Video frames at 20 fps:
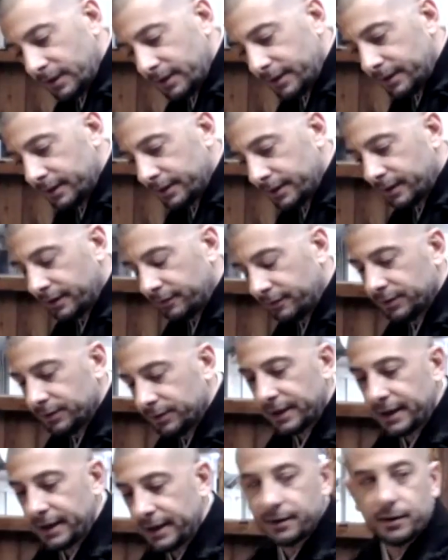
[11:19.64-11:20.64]
and I
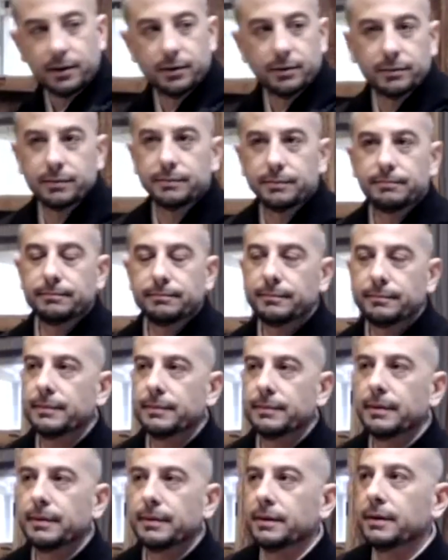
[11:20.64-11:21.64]
really had no
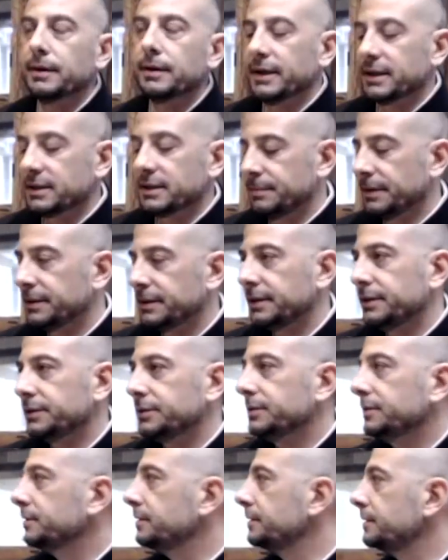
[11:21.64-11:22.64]

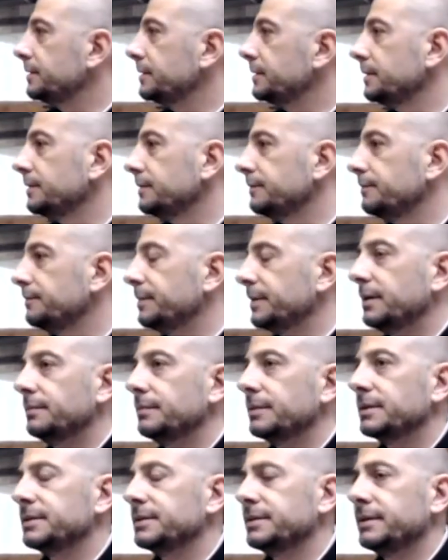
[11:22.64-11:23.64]
expectations of
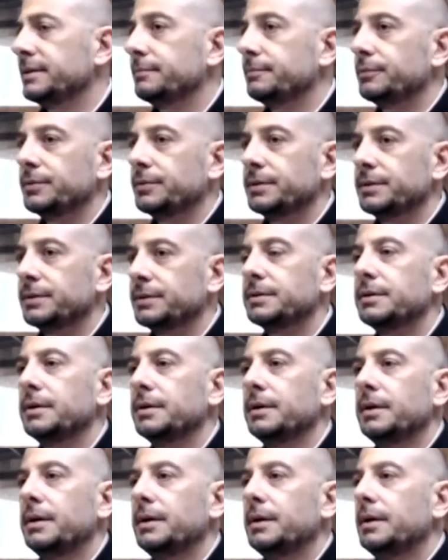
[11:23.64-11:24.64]
becoming a Zen priest.
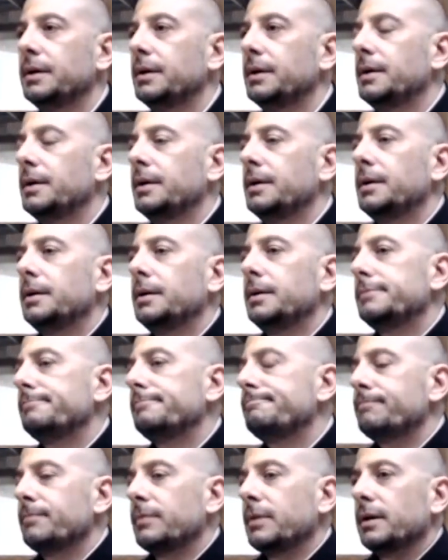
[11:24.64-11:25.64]

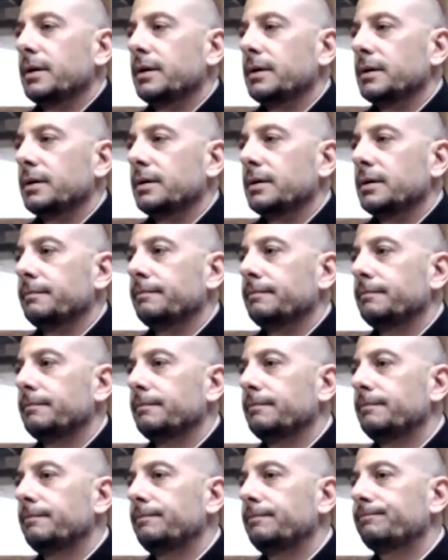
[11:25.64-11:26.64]
Um,
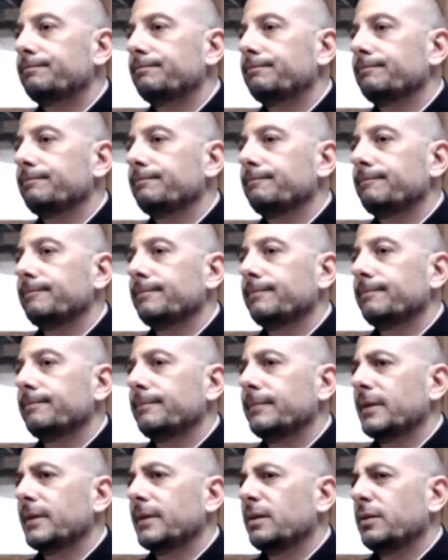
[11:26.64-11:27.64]

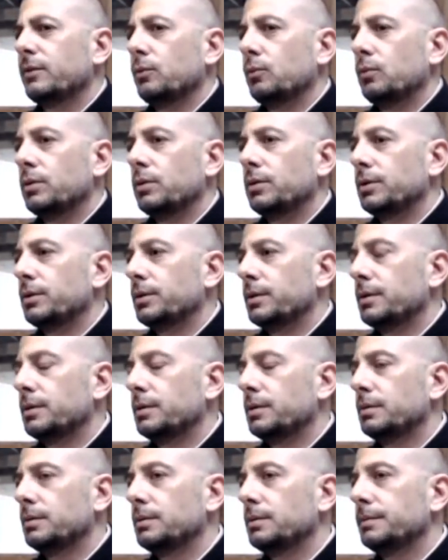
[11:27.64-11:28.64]
the word
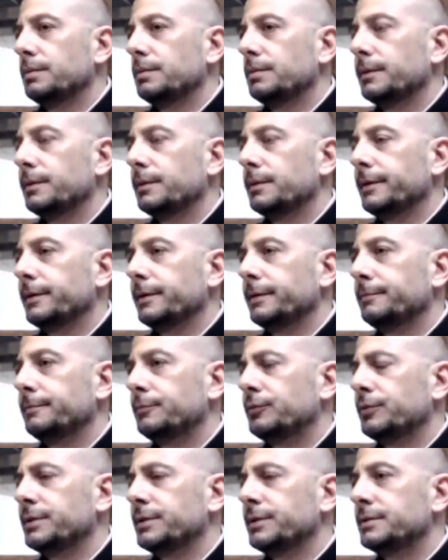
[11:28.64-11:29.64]

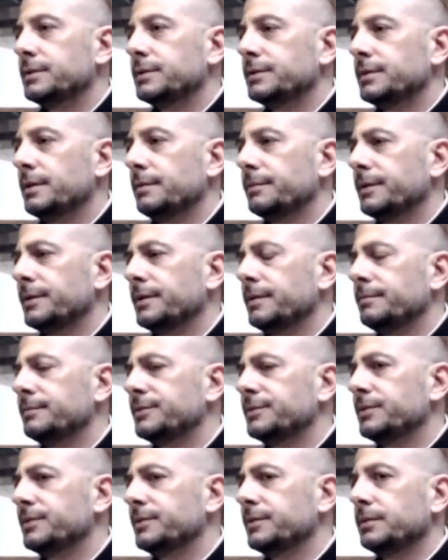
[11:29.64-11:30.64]
priest is something I'm
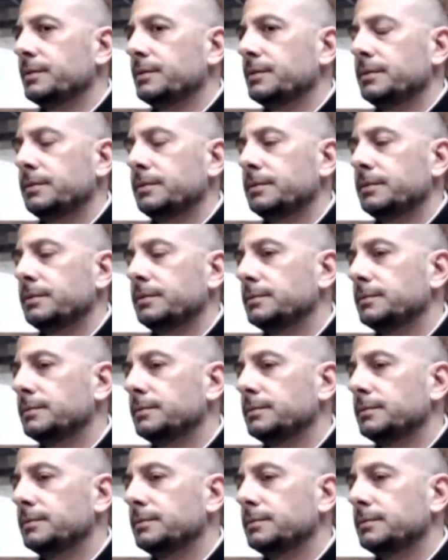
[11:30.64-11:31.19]
still